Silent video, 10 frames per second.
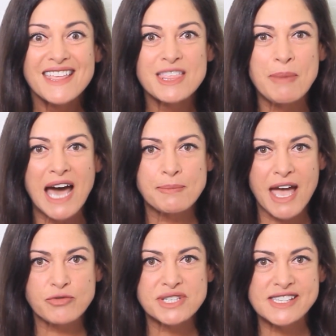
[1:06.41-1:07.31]
The bottom
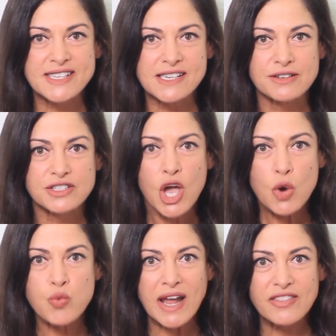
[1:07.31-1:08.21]
half was sealed
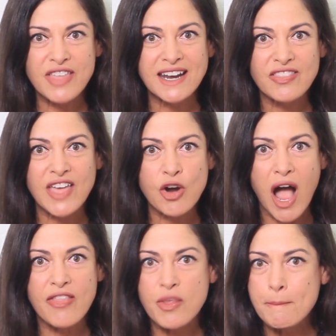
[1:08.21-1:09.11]
right then and
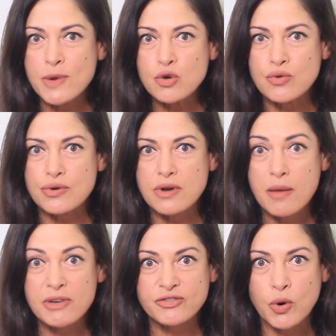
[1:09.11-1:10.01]
there on the moon
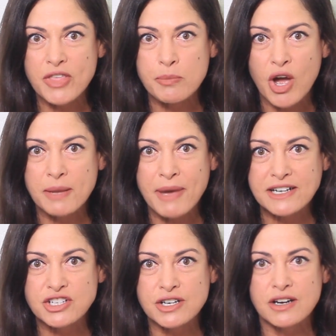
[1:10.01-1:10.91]
before they brought it
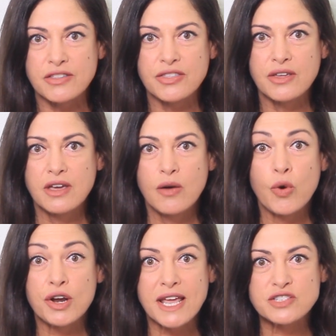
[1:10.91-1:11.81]
back to Earth,
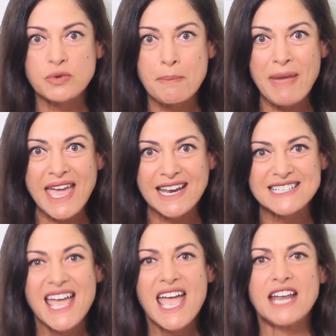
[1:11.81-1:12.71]
where it has
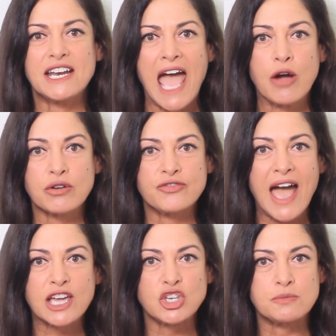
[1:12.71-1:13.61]
remained in an outer
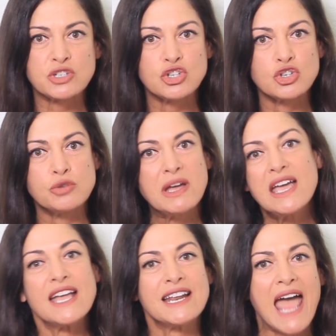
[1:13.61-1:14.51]
vacuum tube
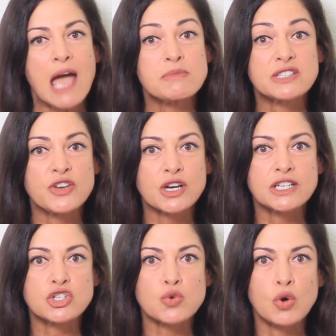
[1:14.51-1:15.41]
in an
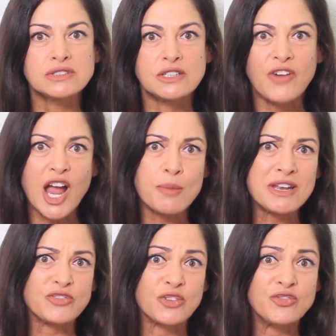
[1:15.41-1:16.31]
atmosphere-controlled
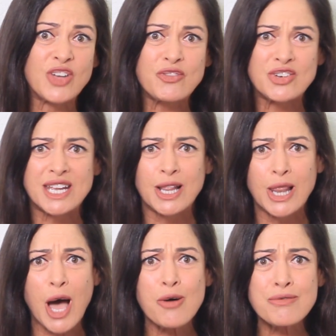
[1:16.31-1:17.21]
environment for 50
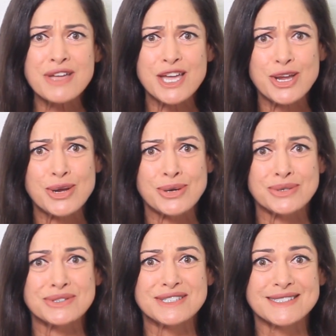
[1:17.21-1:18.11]
long
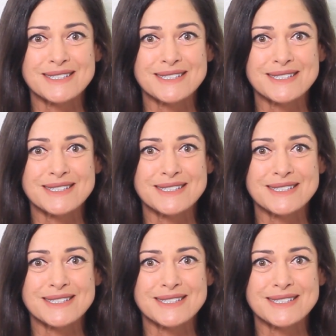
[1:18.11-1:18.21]
years.